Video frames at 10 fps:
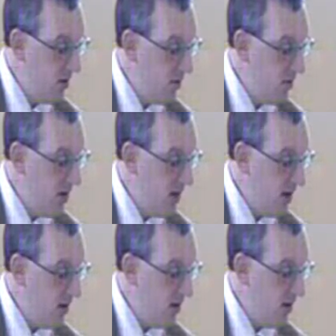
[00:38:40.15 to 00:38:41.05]
of
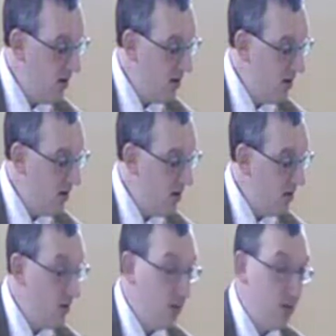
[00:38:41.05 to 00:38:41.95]
me
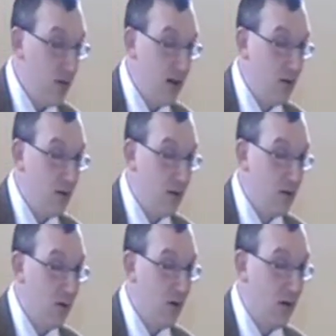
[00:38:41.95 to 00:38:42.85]
to do thy will,
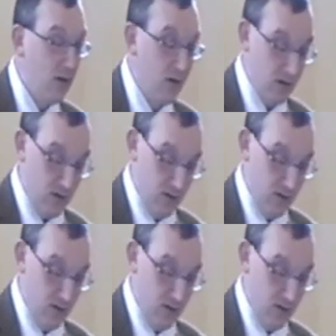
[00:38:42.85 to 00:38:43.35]
O God.